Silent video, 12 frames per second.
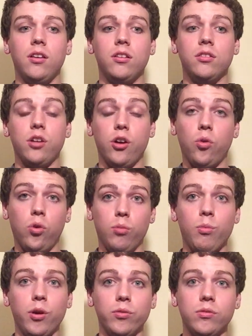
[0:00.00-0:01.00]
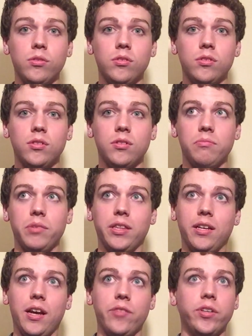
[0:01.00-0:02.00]
start hormones, but
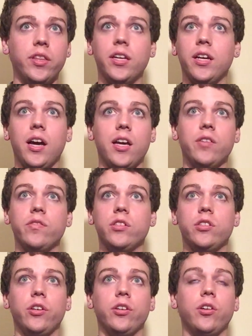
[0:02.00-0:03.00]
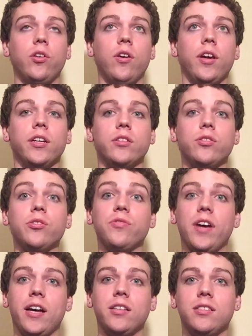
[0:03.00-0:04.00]
then everything kind of just started going too
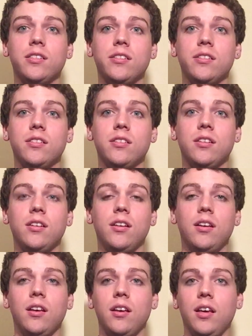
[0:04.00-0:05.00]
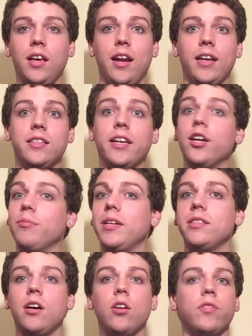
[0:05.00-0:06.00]
fast. And I scared
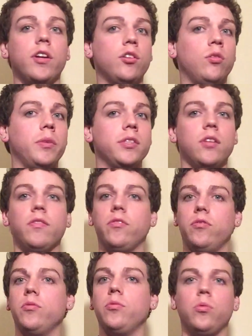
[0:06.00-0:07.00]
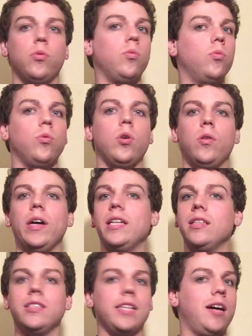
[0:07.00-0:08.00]
myself, and I told myself, whoa, I need
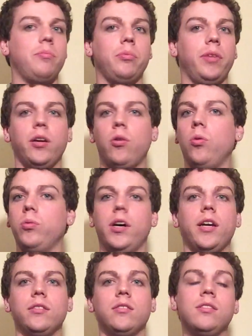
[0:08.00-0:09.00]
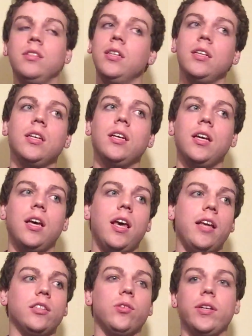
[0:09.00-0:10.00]
to stop, hold on.
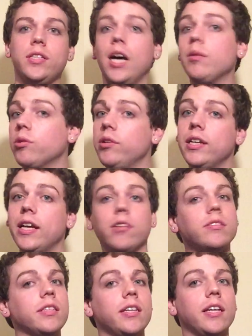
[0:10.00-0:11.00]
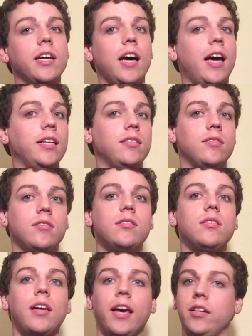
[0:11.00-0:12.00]
And so I stopped going to counseling, I
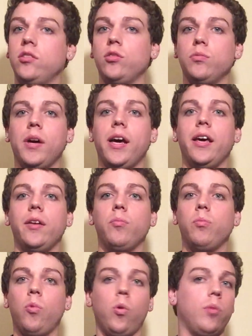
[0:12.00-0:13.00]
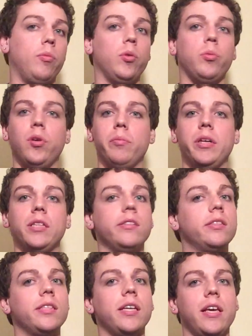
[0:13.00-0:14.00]
canceled my hormone appointments,
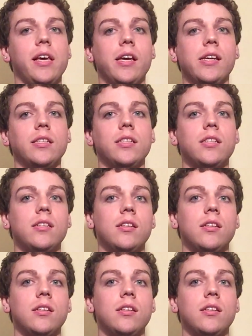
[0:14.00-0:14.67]
and